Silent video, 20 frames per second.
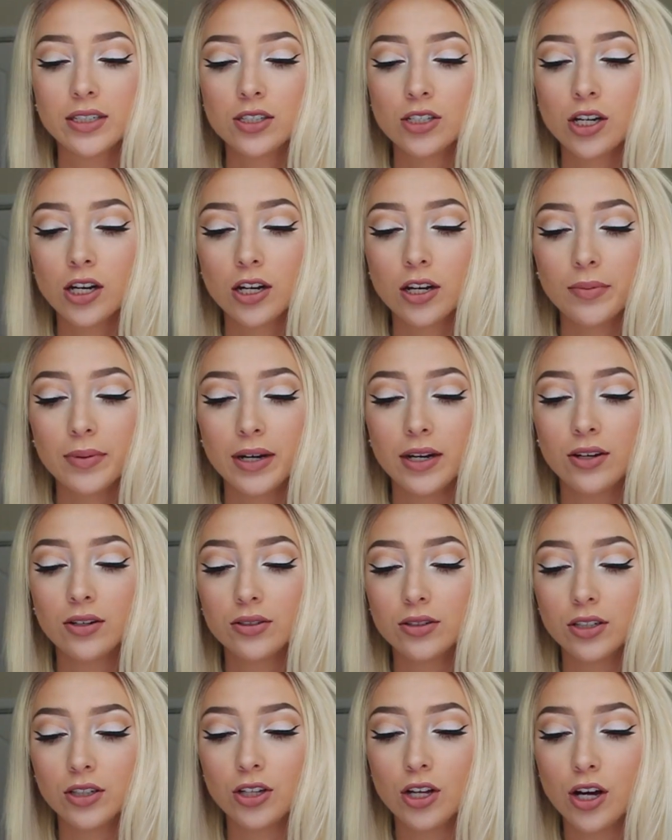Let's talk
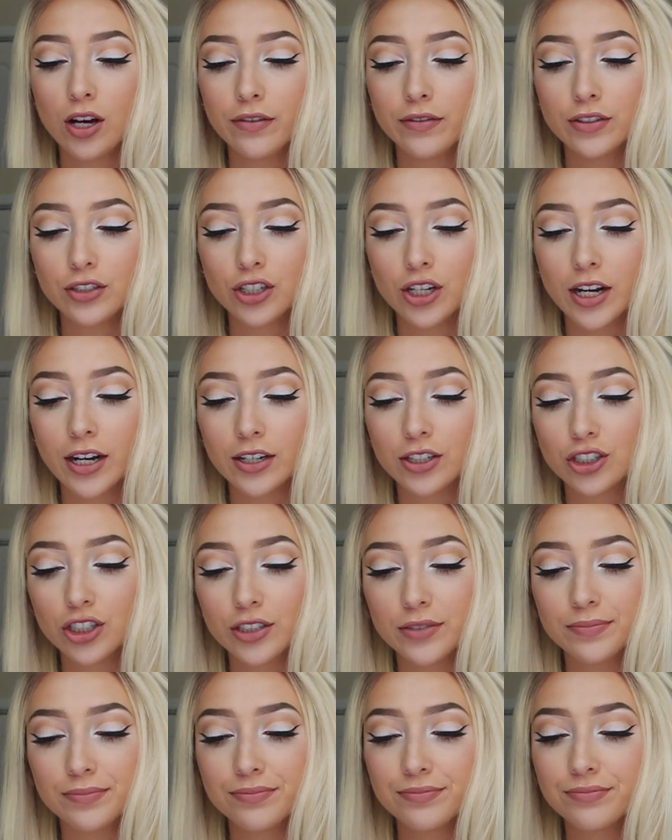about the law of
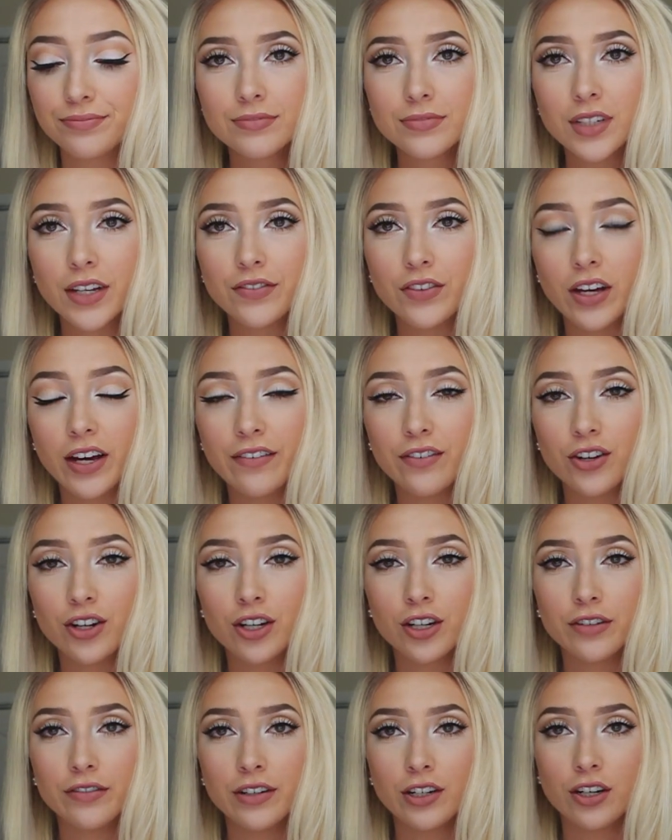attraction. If you haven't
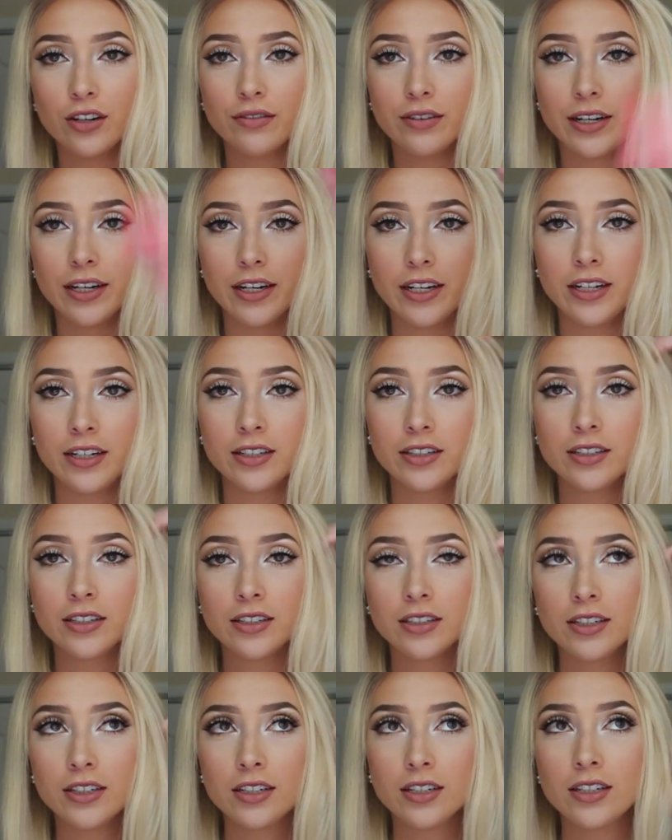heard of it already,
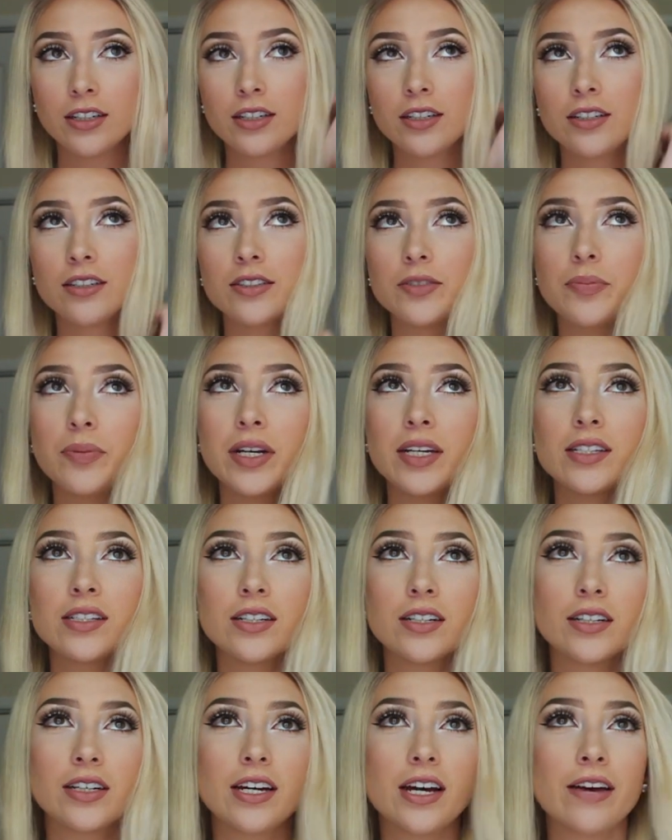it's
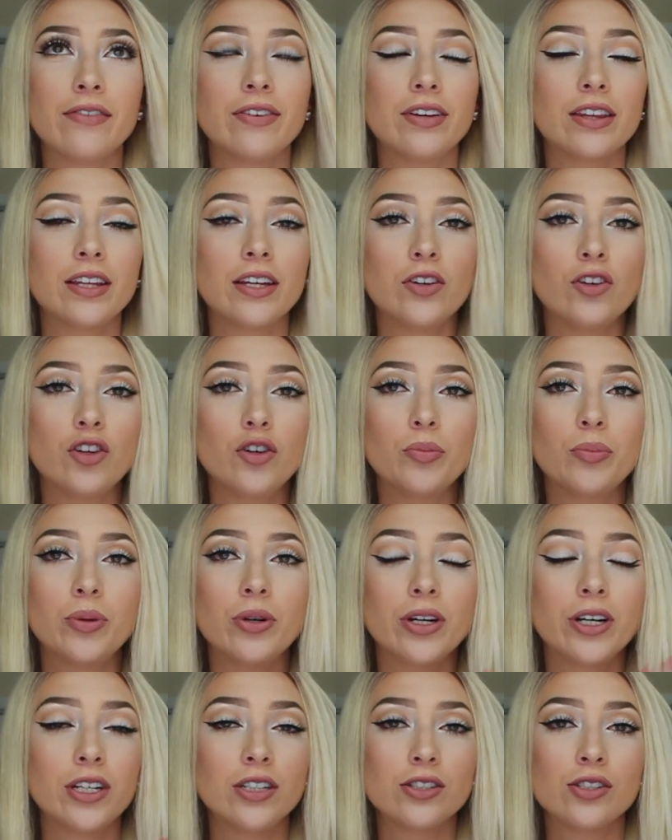basically everything you
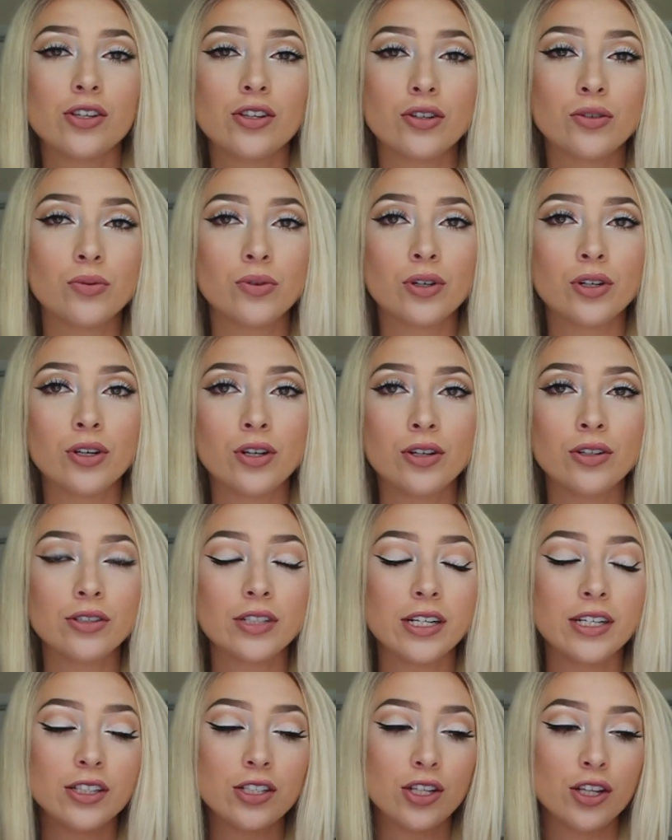put into the world,
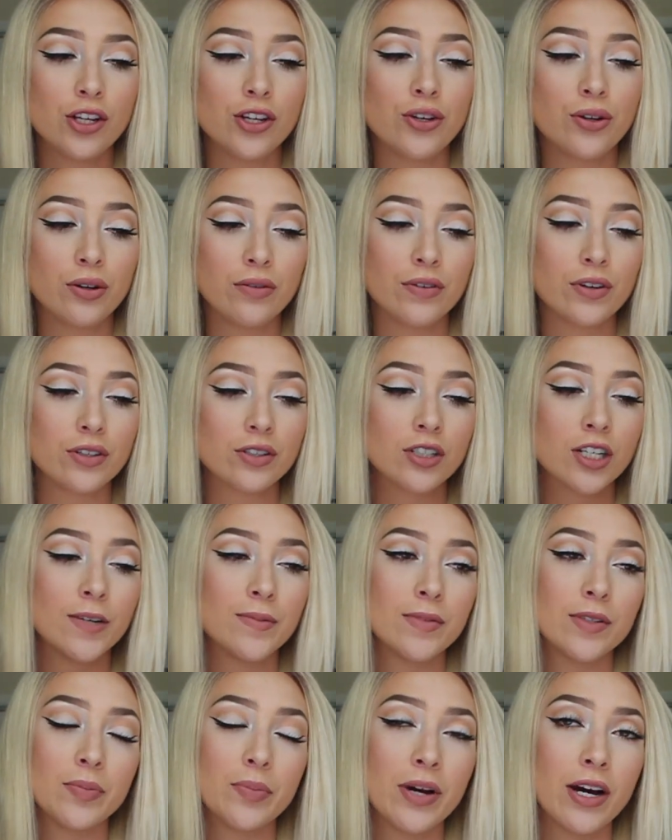into the universe,
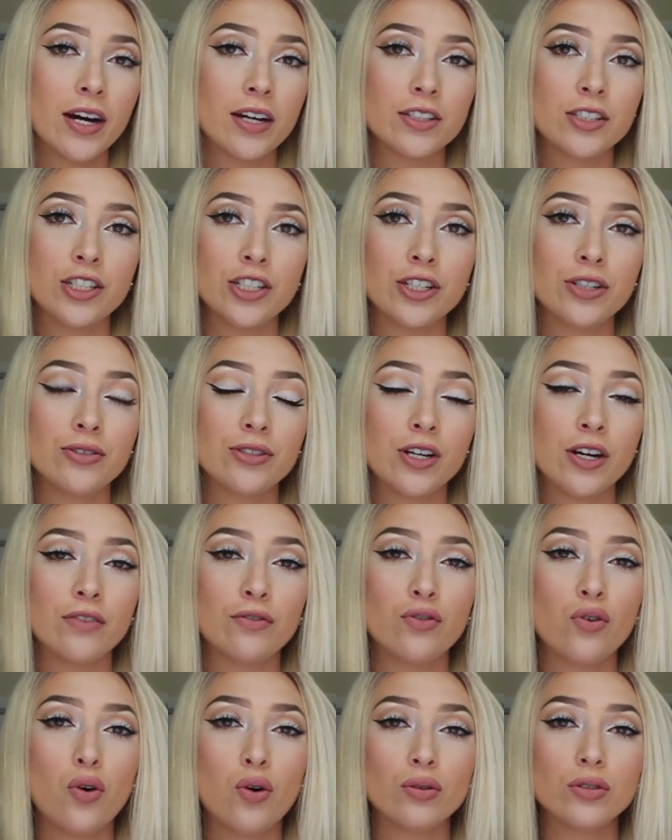comes back to you
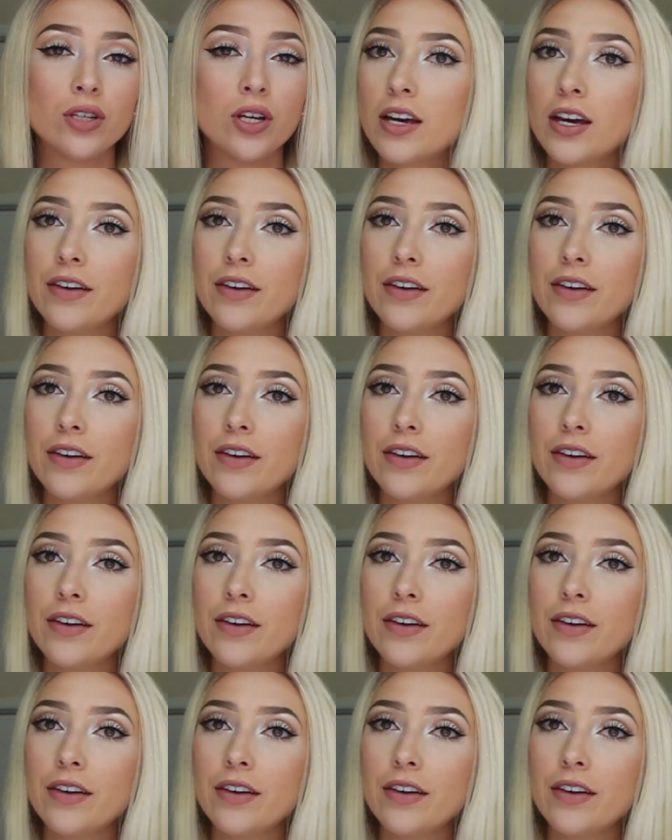tenfold.